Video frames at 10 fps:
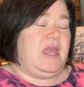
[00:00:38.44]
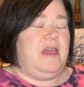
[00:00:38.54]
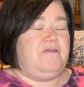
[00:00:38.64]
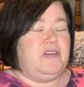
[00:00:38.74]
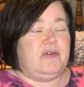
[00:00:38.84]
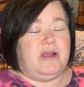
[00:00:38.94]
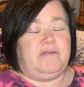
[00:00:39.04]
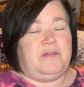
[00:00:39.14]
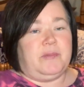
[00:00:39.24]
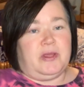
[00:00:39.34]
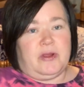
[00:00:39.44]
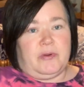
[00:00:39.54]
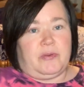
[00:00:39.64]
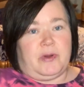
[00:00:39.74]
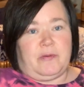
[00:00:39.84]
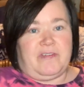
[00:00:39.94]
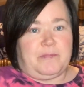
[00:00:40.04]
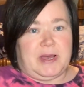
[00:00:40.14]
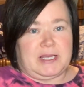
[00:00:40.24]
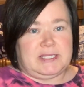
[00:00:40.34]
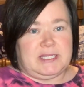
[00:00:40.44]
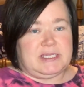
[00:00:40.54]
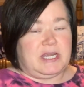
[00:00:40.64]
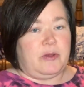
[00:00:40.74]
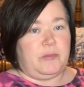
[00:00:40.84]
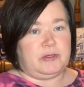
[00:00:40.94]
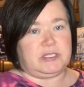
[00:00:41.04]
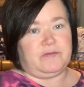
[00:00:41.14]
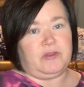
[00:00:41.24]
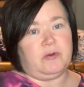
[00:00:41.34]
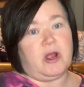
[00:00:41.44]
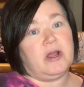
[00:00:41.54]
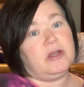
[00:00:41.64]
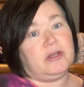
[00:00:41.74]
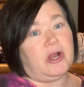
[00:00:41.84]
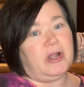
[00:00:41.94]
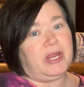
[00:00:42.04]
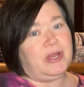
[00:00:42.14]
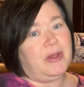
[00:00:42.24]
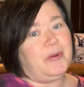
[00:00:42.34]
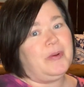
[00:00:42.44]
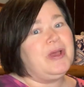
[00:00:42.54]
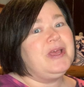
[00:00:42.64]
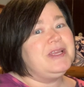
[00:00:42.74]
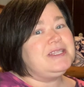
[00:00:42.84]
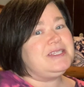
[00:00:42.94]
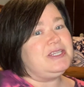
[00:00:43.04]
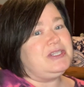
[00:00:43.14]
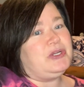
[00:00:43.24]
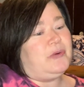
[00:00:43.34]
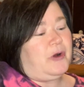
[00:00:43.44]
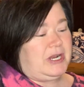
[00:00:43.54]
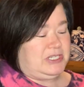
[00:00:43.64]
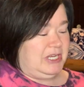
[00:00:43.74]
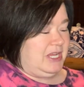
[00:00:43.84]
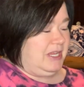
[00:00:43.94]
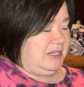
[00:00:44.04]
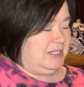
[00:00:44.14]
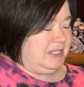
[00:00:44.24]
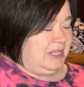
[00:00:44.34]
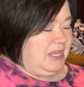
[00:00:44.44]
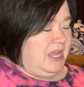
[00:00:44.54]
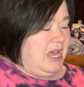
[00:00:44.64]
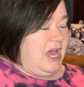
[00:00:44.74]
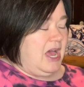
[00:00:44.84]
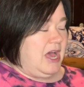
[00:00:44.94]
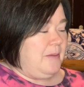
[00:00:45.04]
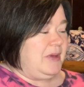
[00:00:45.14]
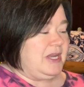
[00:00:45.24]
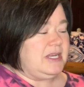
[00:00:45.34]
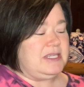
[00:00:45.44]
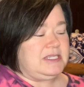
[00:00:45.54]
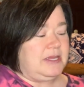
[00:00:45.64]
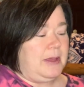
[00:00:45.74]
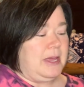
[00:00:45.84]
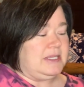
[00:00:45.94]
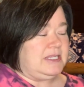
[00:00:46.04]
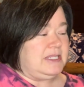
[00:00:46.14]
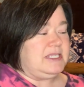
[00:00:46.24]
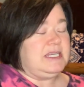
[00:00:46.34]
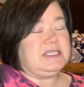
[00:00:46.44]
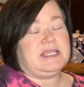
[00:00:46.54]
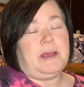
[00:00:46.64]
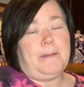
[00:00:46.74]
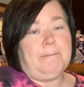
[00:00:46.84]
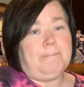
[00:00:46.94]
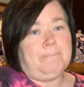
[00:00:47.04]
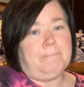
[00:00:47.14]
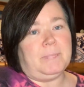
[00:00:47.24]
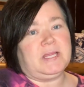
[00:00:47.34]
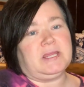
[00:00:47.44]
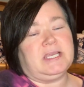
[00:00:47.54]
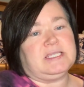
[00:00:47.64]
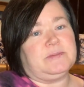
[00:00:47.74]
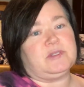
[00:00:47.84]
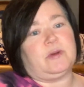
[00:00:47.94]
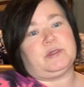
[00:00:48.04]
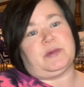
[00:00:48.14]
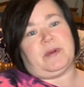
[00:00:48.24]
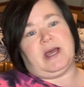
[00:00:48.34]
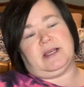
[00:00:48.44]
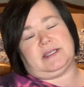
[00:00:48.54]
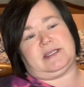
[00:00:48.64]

If you are unfamiliar with what a whiff box is, I know most of you are, already know since you're watching it, um, but it is Scentsy monthly subscription box.